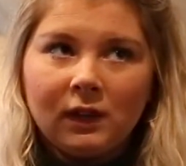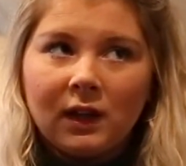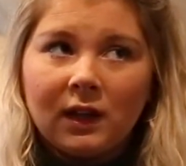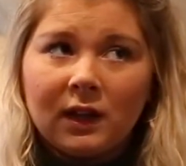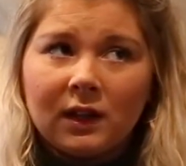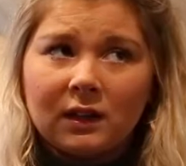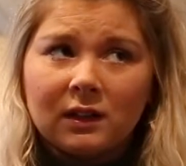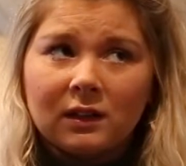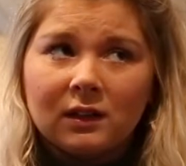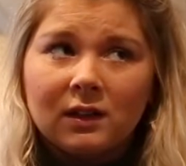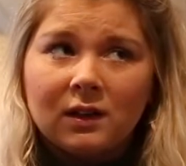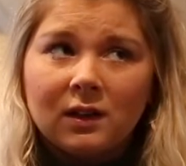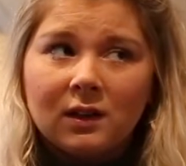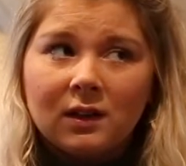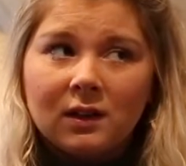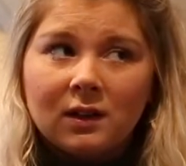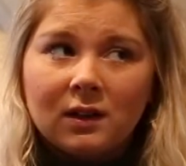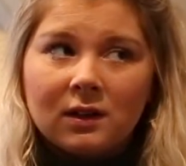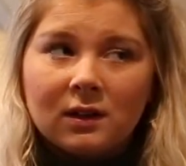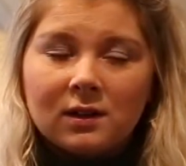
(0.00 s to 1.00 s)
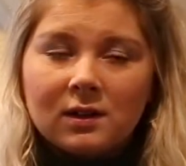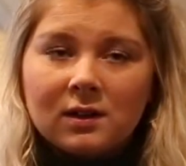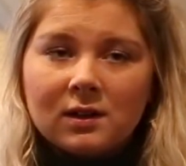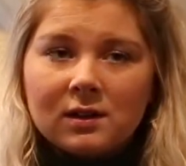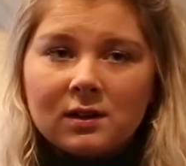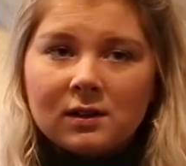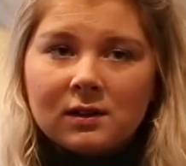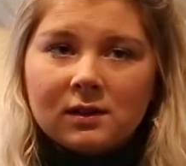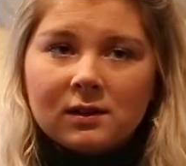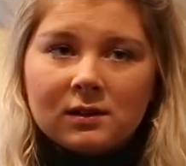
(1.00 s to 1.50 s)
And
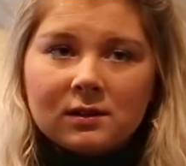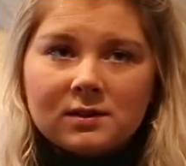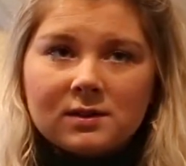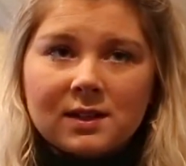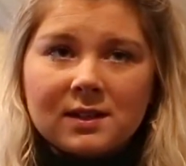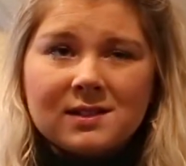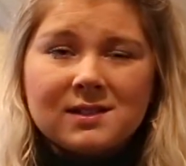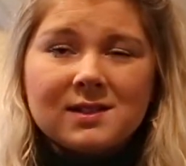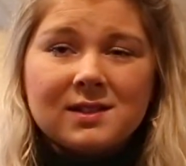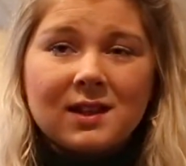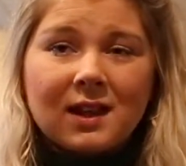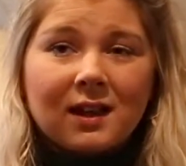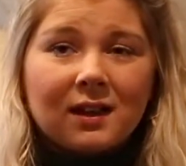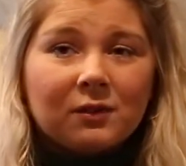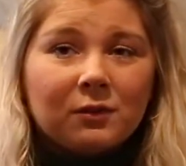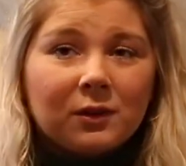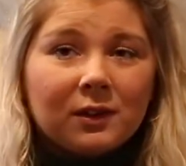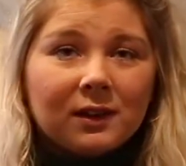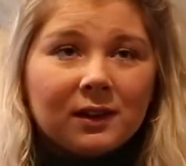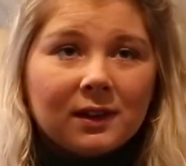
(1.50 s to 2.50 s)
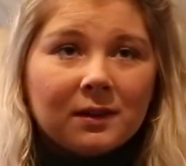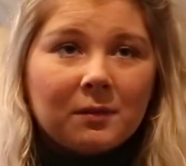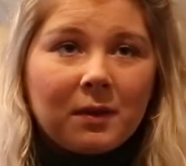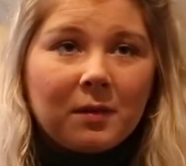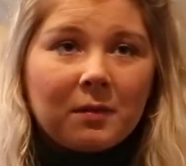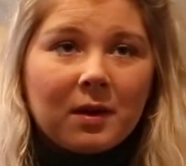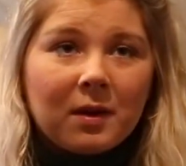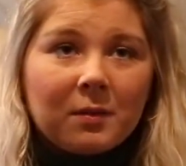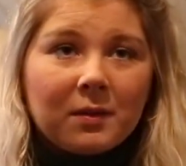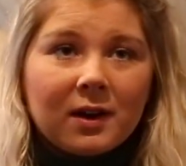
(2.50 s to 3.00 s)
since then, really,
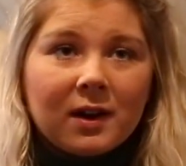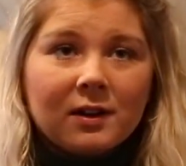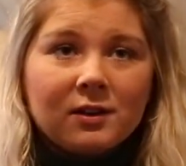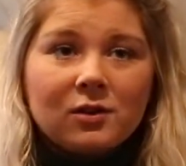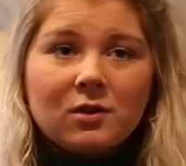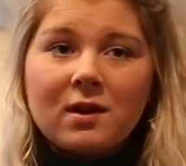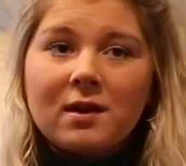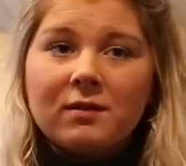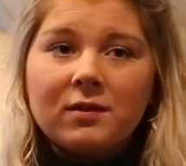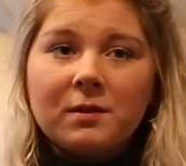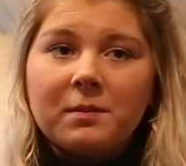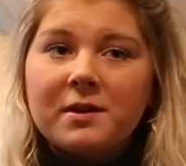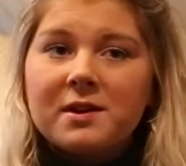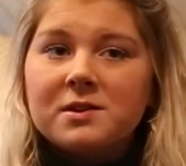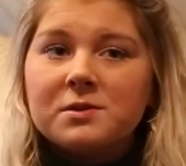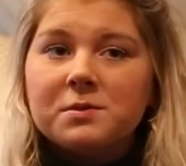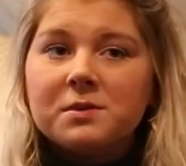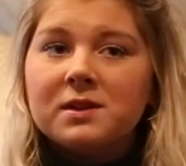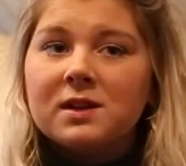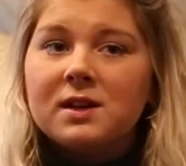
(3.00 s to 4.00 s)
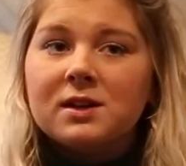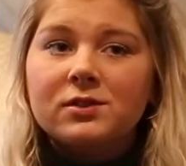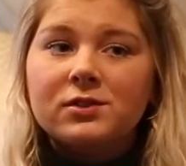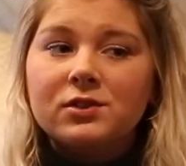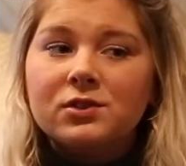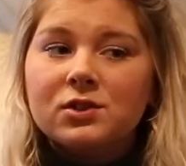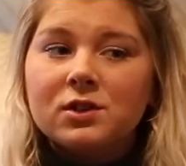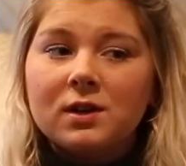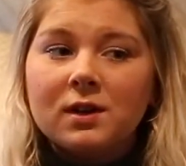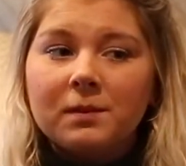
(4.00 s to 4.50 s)
my mom and I don't have the best
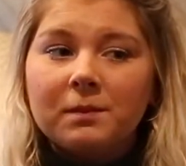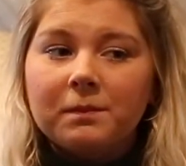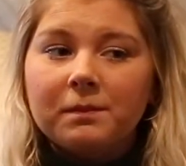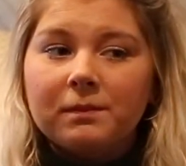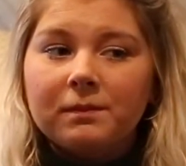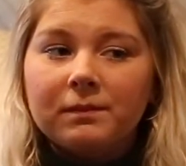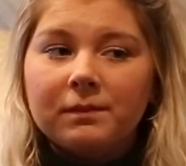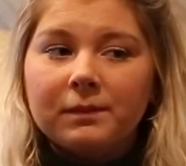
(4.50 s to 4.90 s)
relationship.